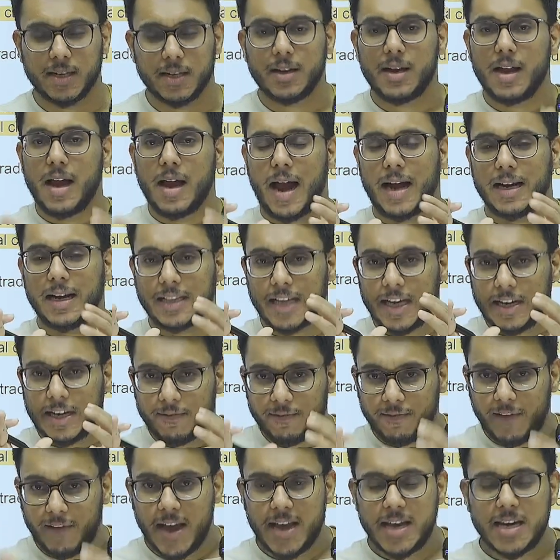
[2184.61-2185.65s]
and then
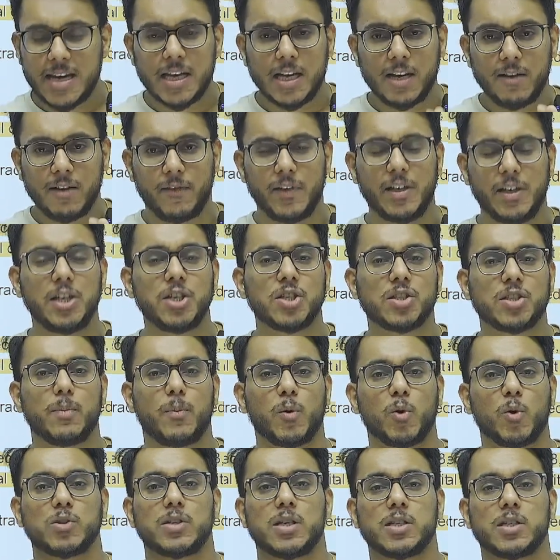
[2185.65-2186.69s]
final finished
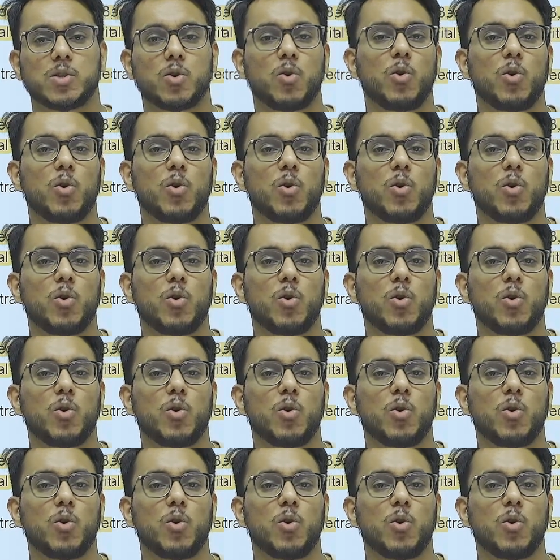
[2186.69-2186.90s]
processed good